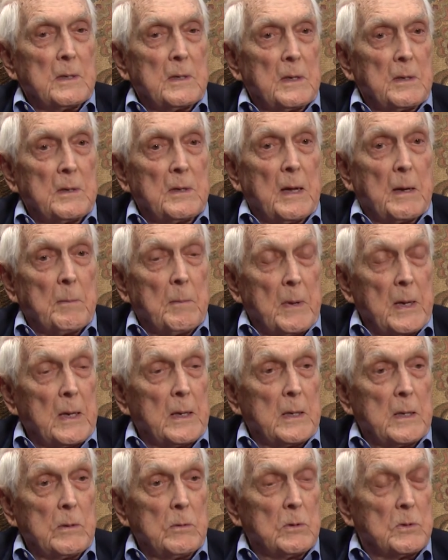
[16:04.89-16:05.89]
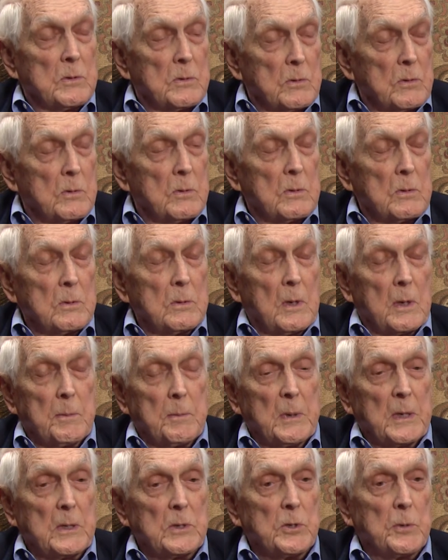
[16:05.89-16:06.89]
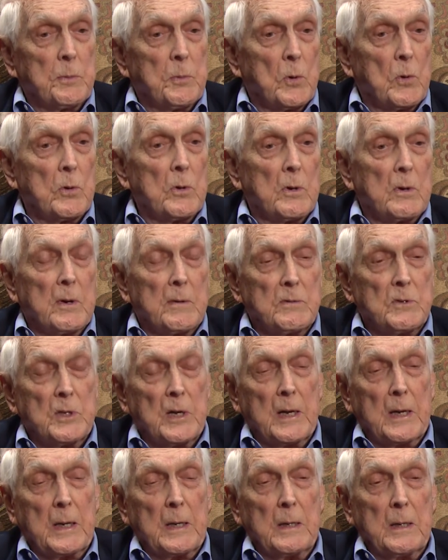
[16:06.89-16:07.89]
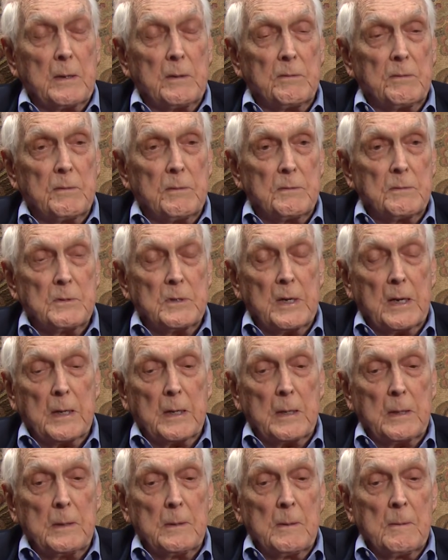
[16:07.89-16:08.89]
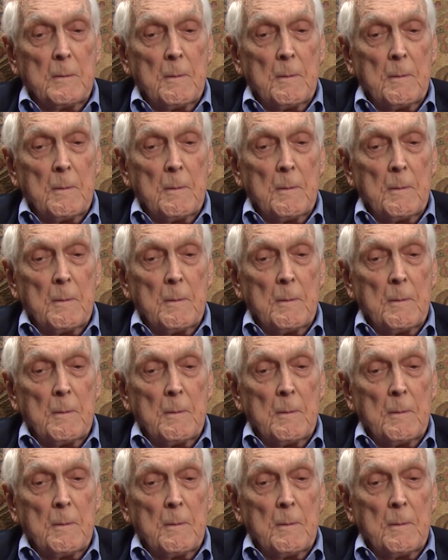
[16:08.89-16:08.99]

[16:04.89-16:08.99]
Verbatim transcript: And that man he was a big supporter of, Jack, of Jackie.